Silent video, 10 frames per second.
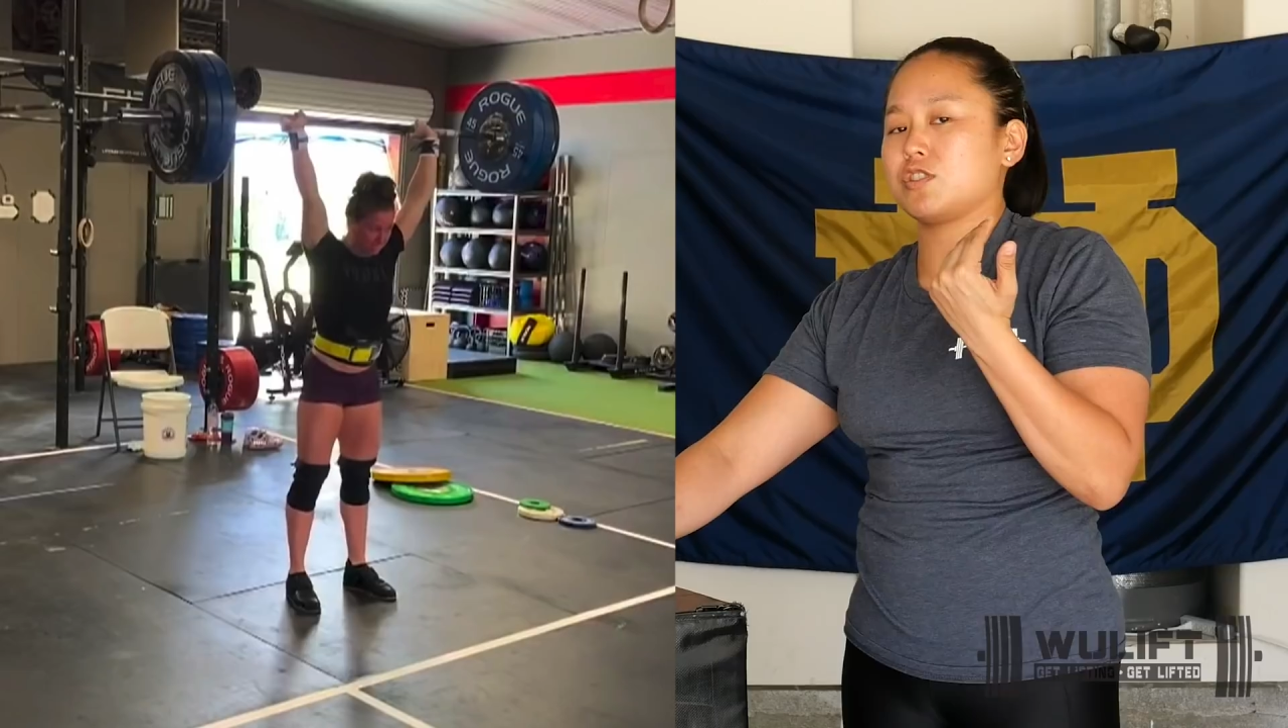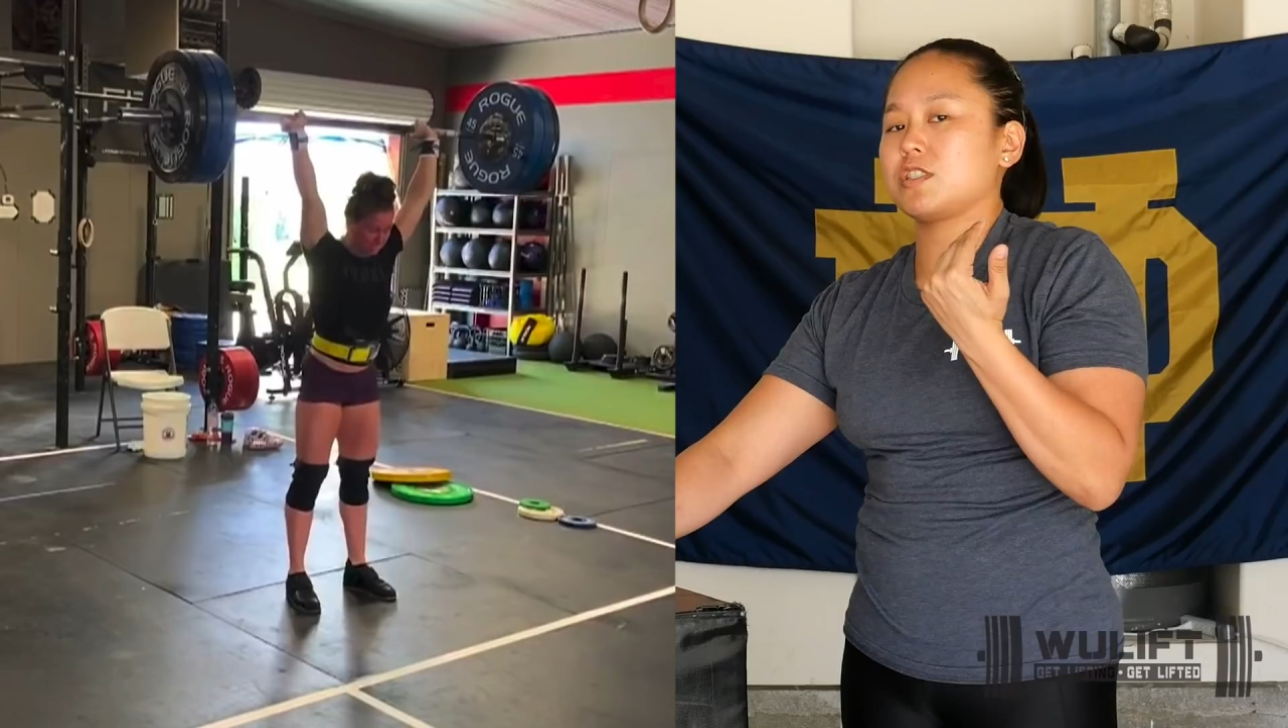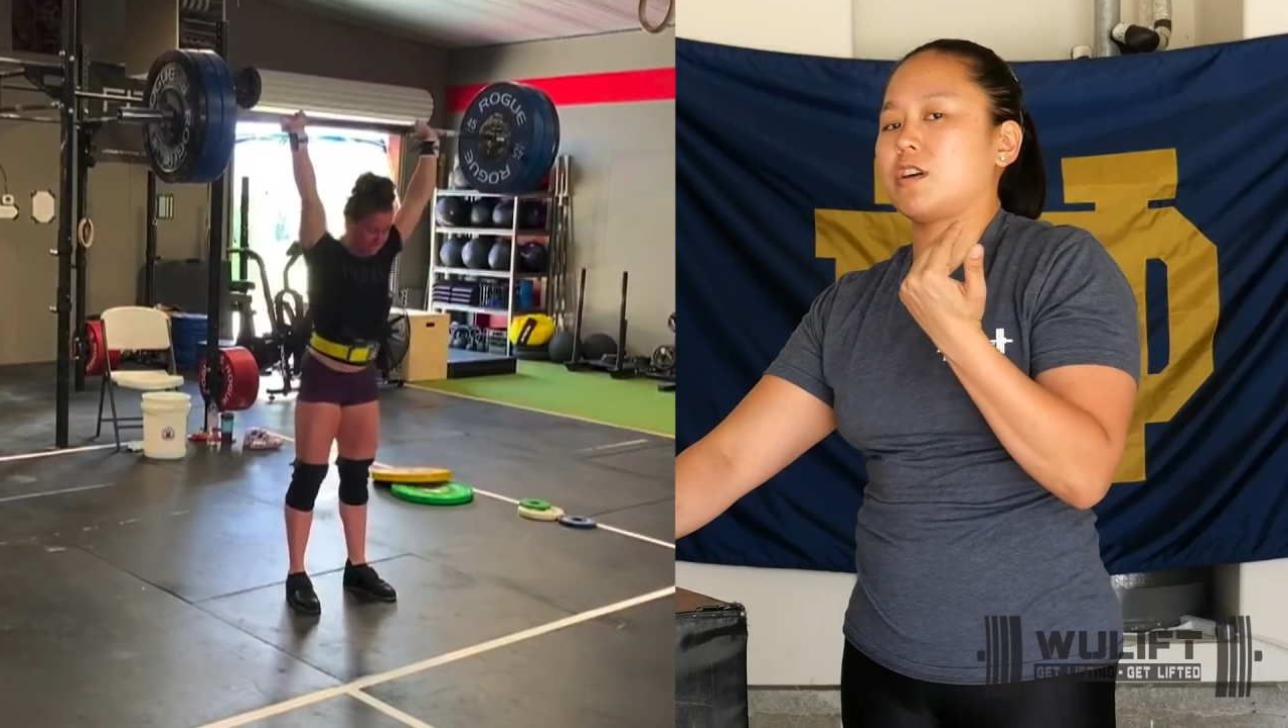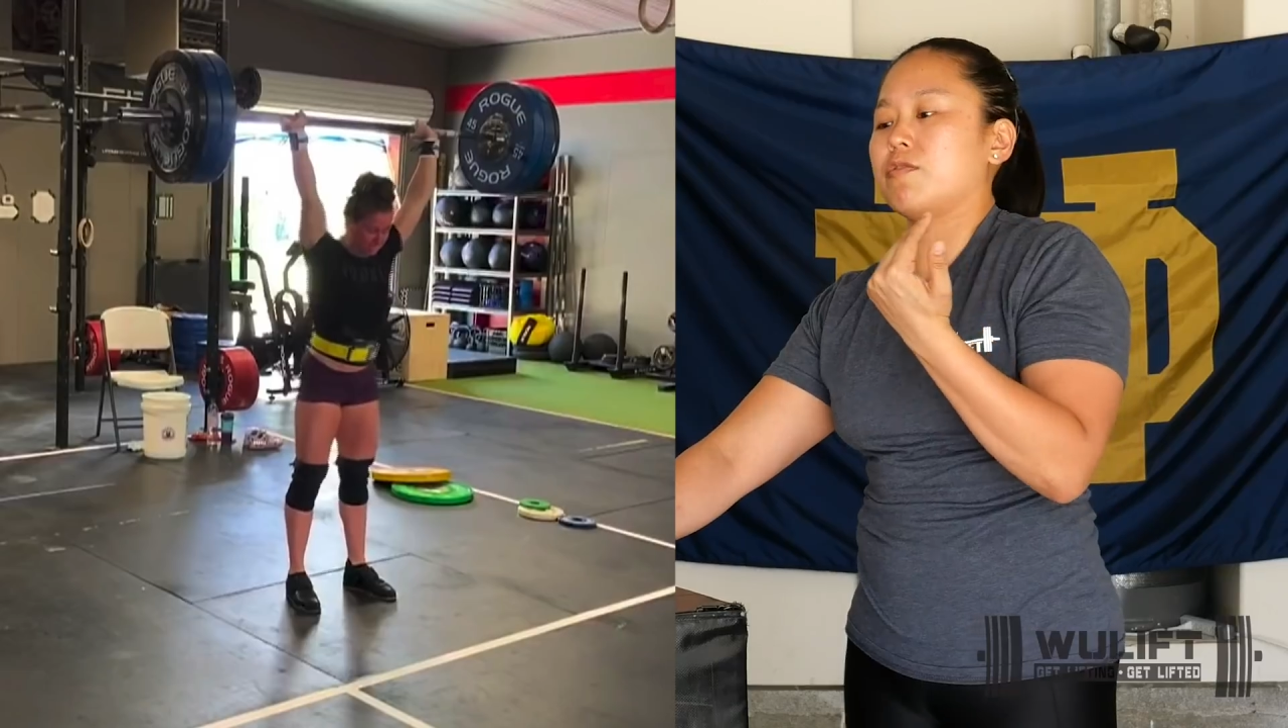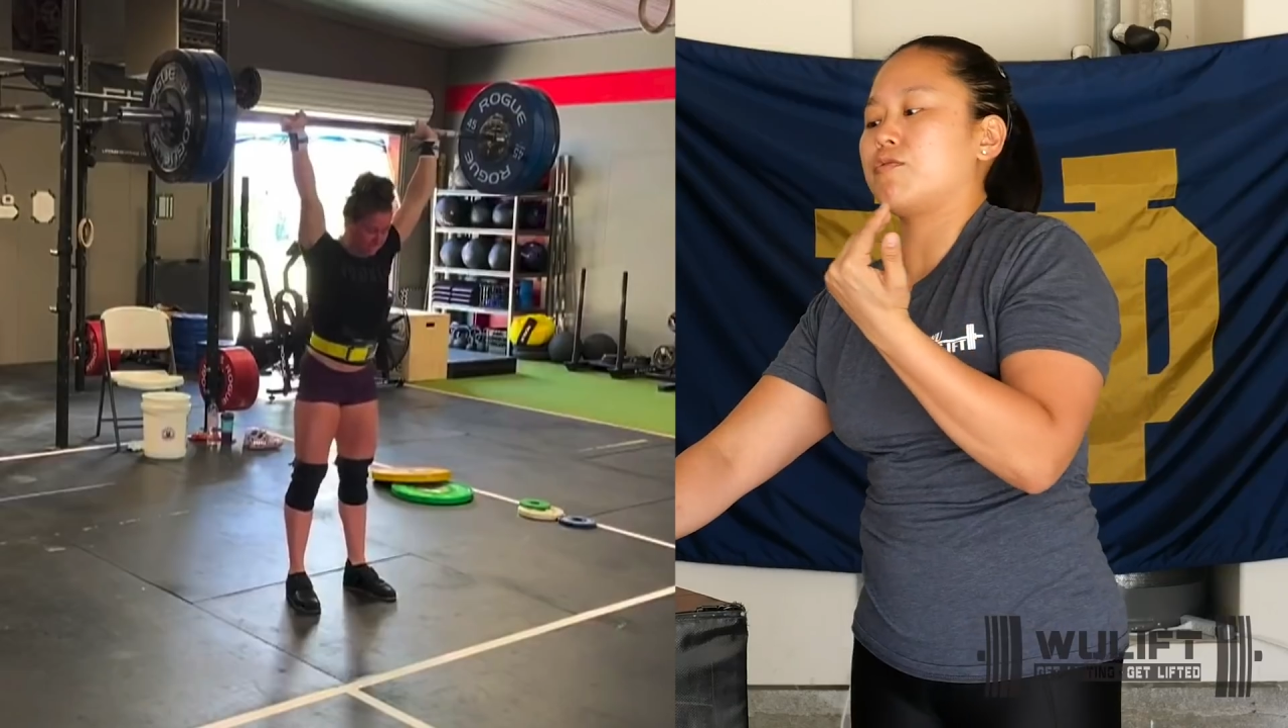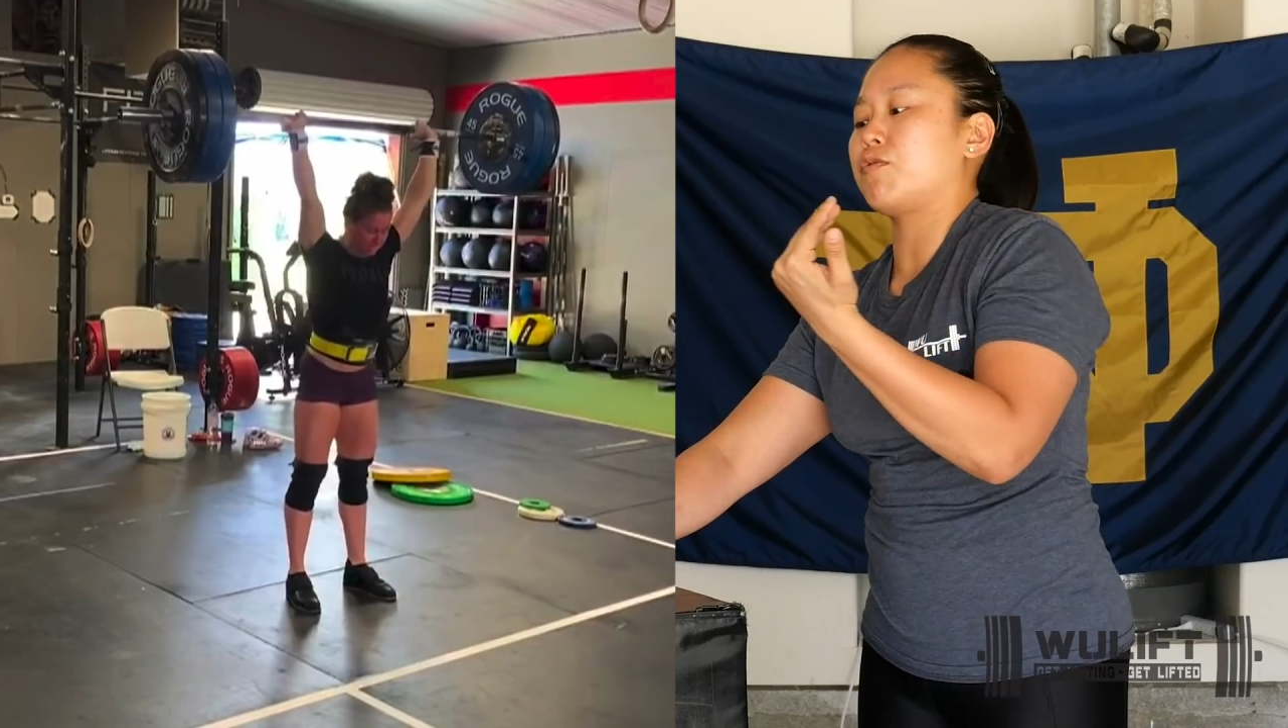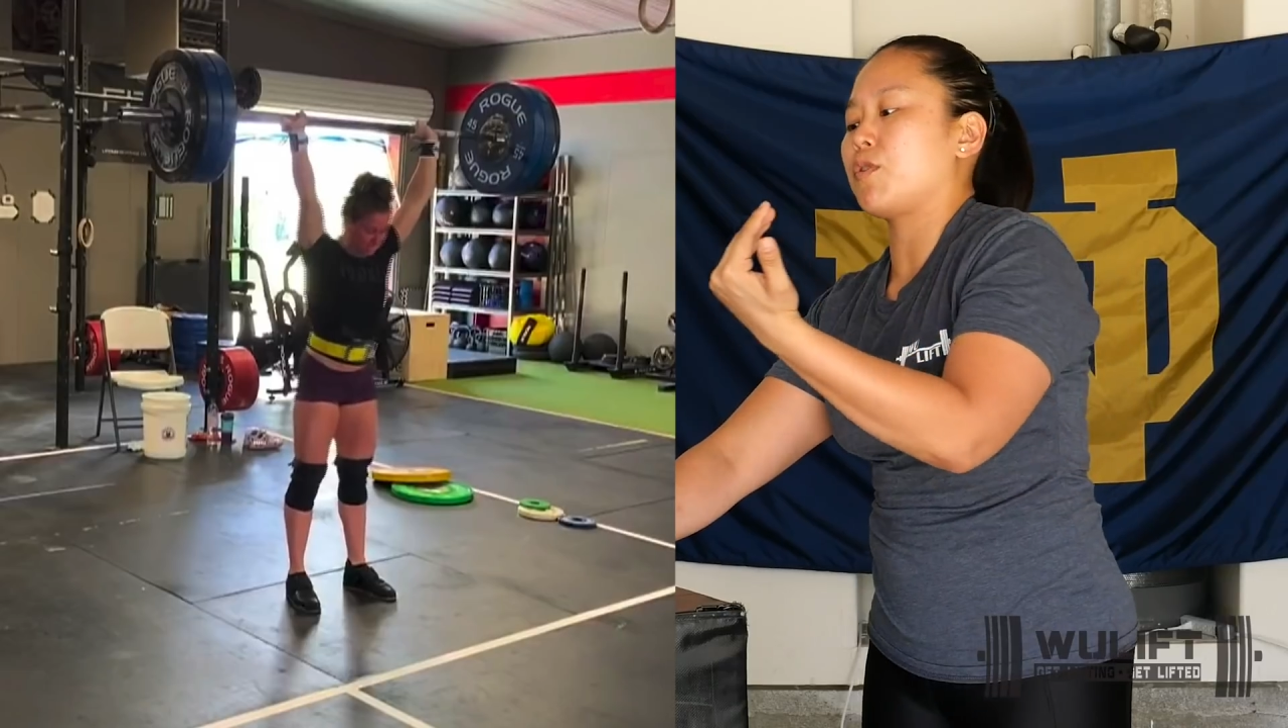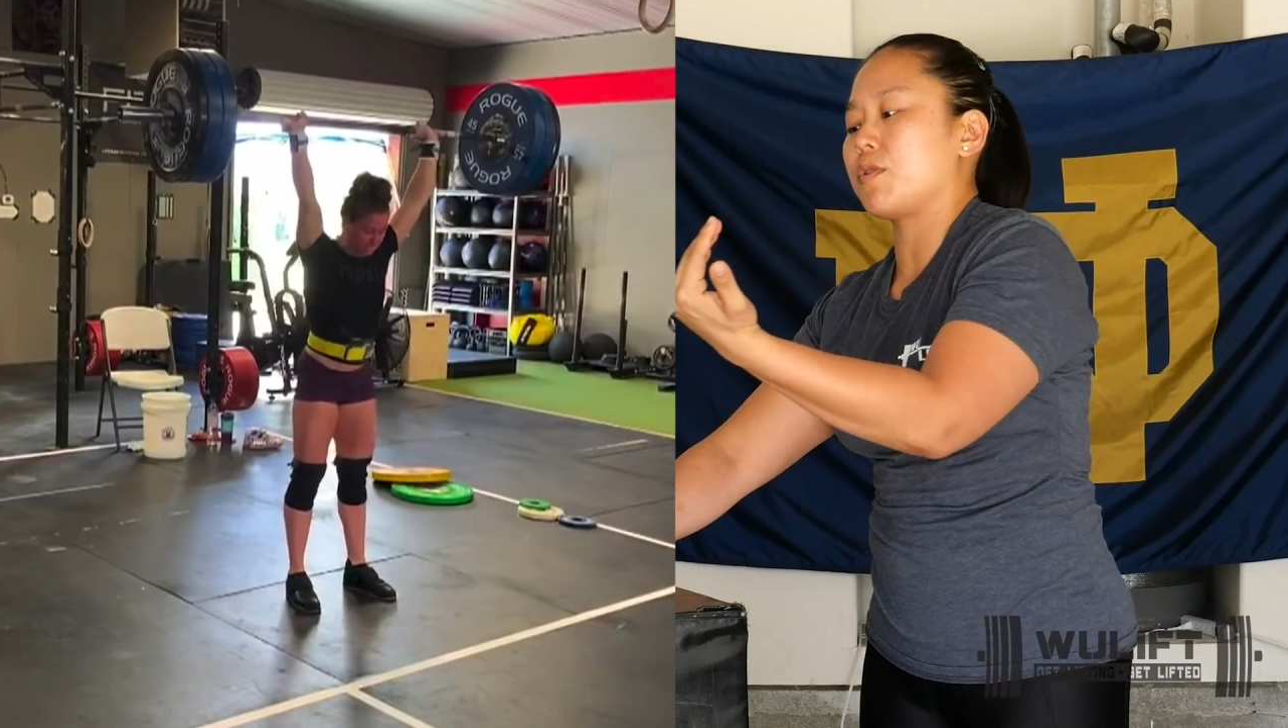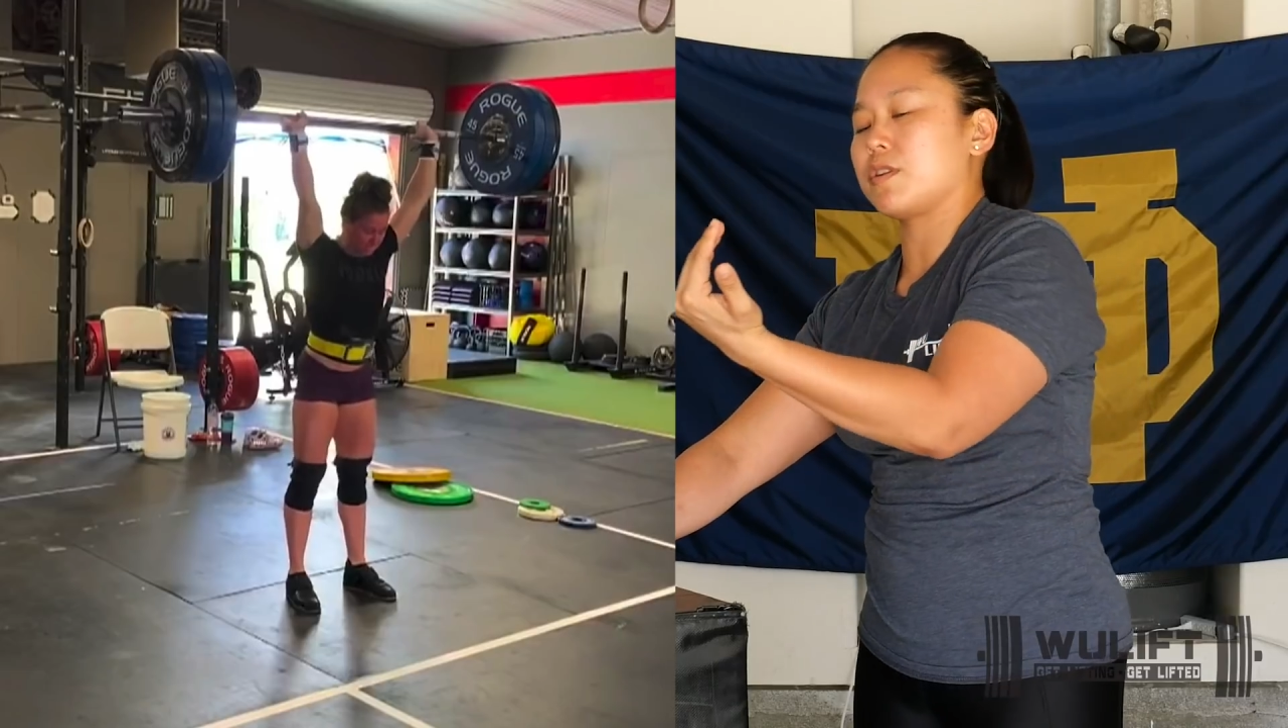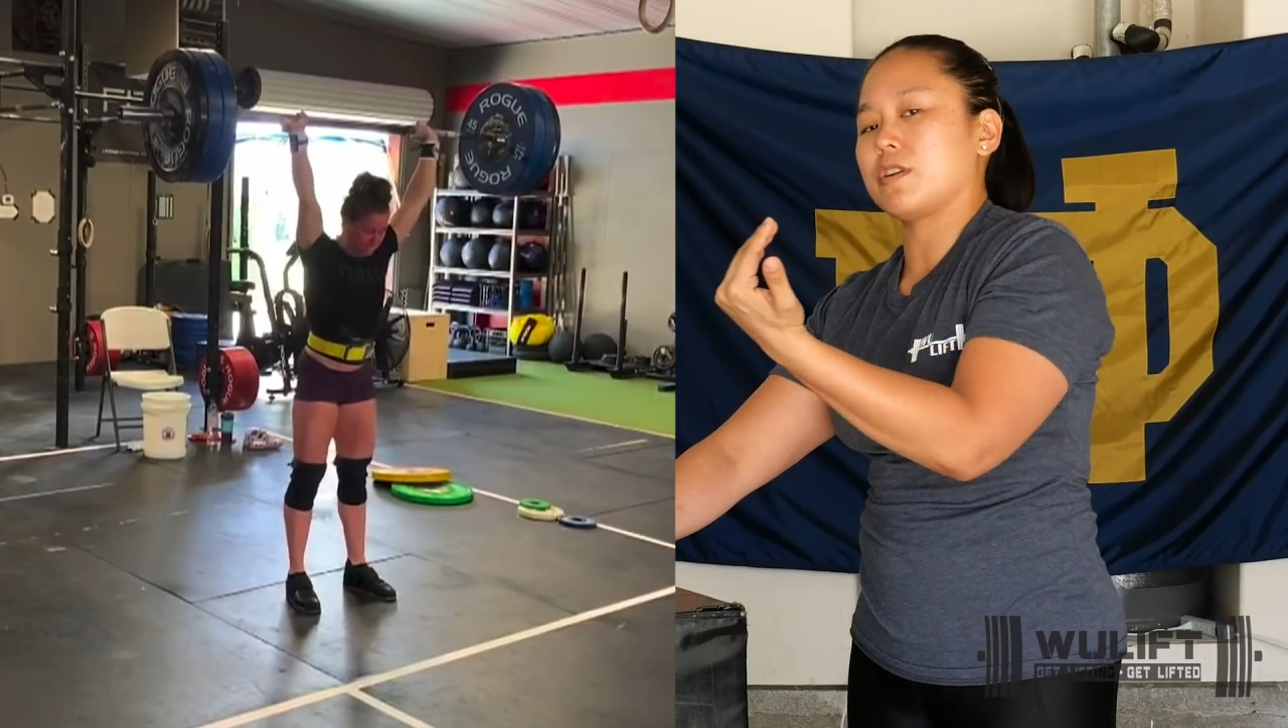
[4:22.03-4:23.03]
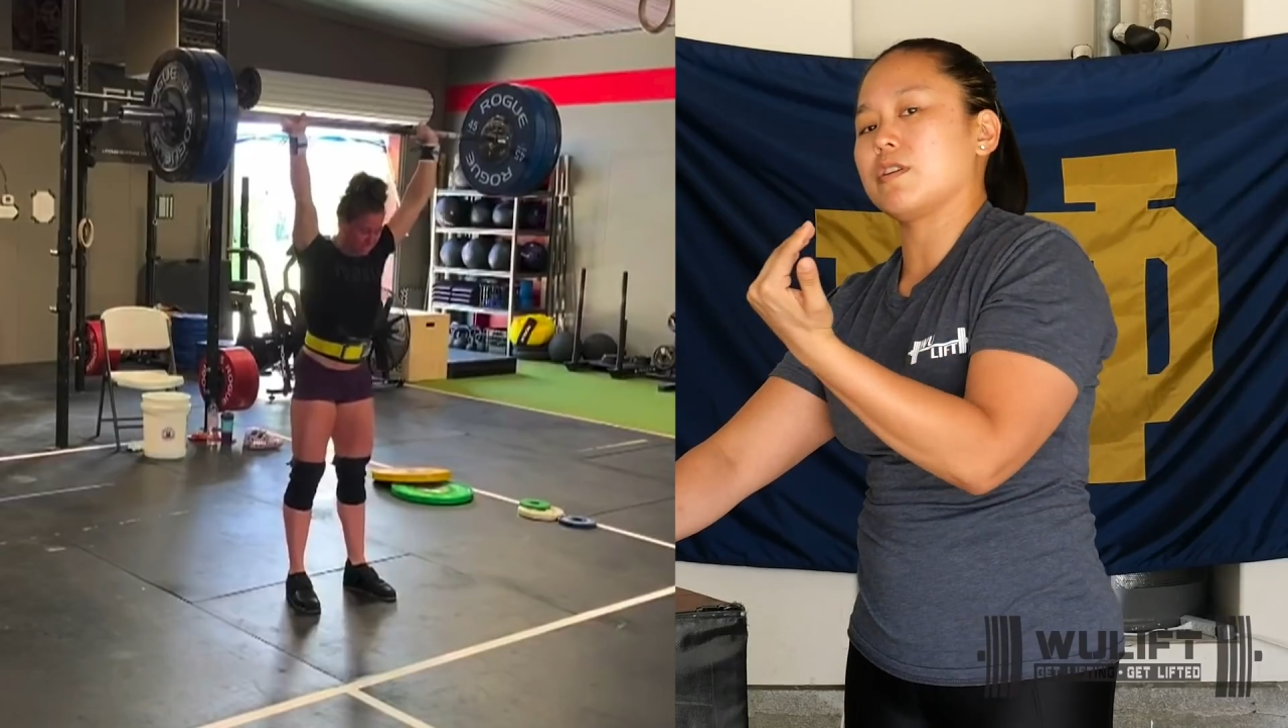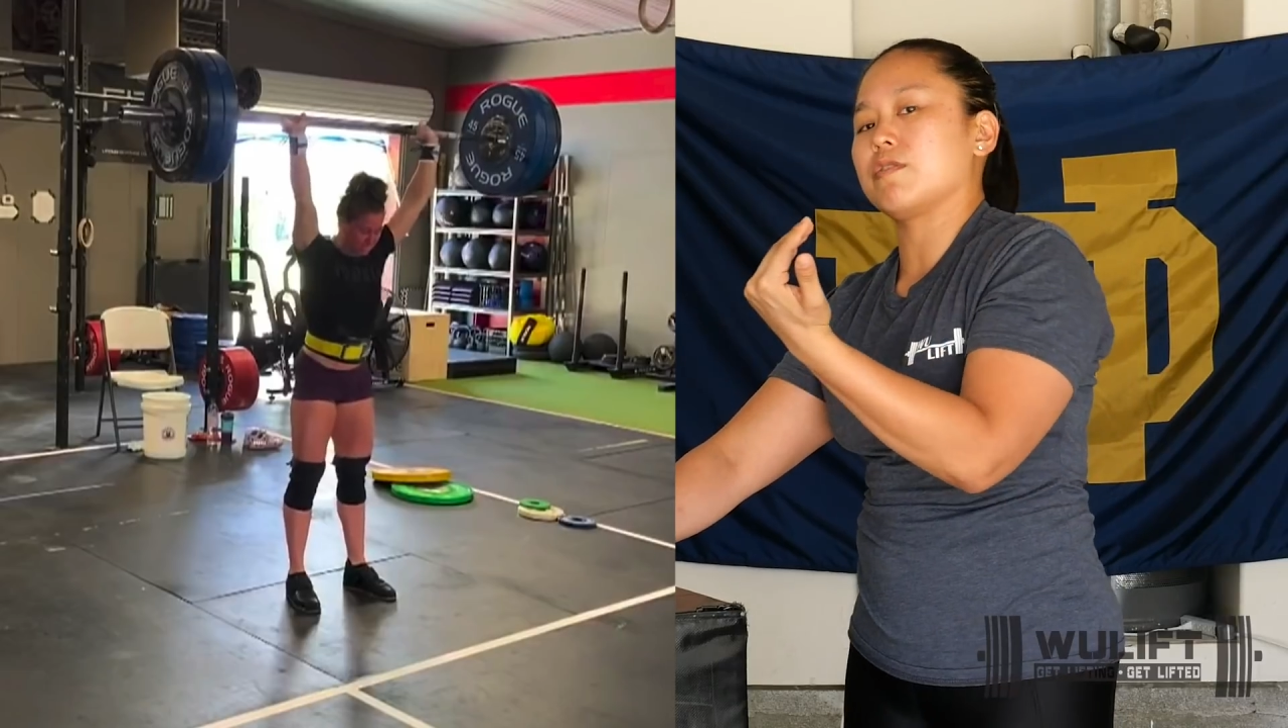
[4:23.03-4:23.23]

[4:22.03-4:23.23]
yourself forward